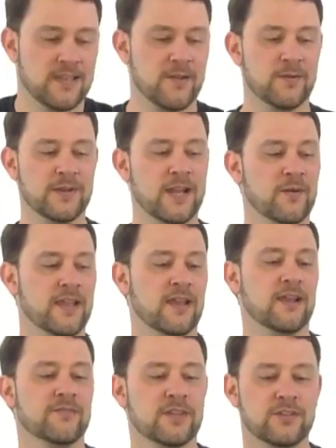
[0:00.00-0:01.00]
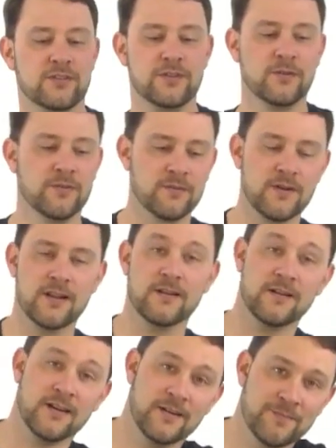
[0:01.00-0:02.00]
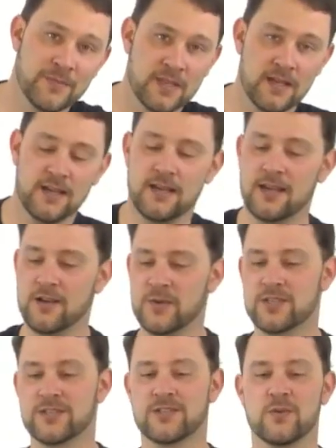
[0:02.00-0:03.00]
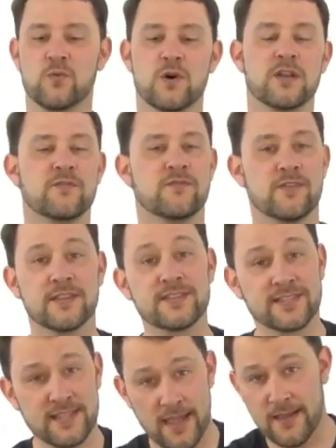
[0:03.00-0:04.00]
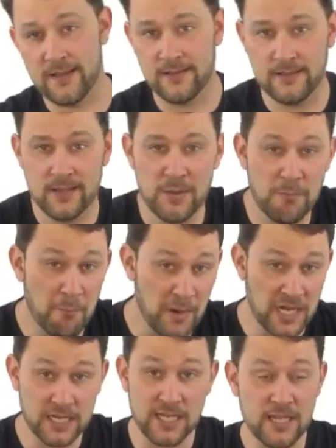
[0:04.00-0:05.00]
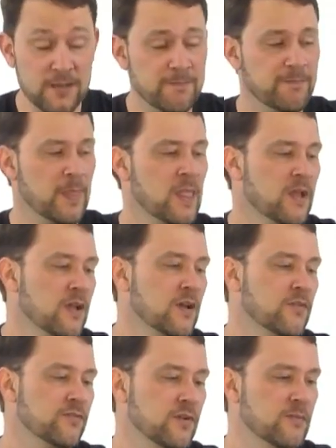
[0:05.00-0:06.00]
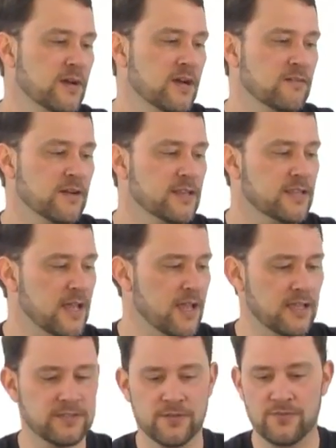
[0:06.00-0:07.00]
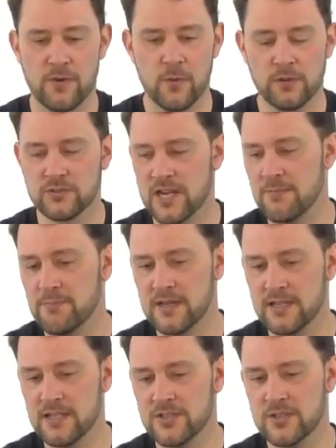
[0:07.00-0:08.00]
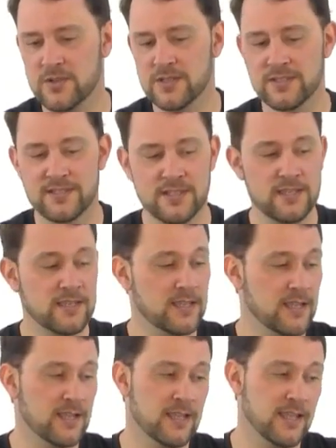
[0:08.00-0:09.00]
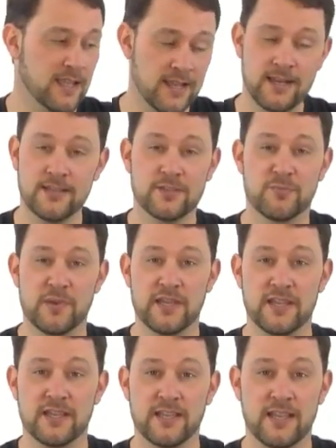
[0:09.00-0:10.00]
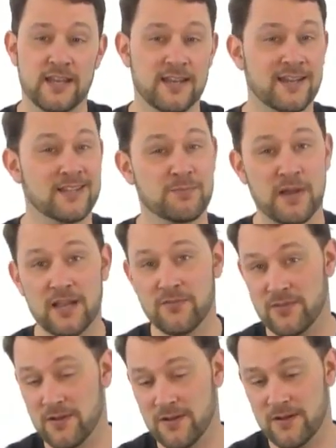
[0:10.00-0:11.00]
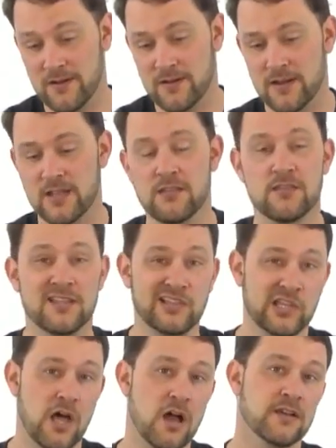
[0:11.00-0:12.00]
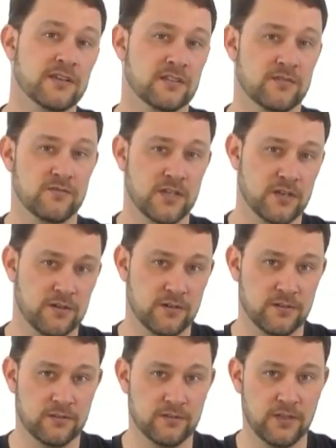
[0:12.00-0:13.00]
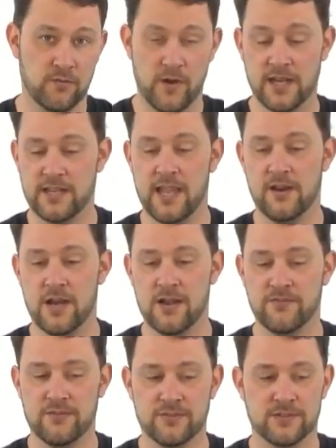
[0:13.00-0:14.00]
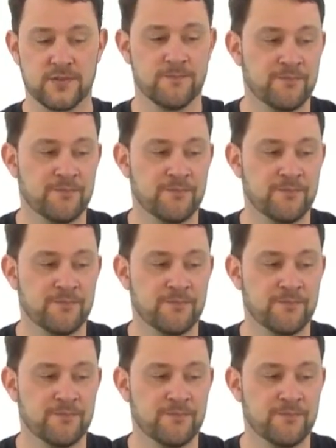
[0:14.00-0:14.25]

Okay, well now we have the Dune Runner, which is the 1/5 scale buggy from Redcat. It's a four-wheel drive buggy. As you can see, it is big, and it is by far the longest vehicle that Redcat offers.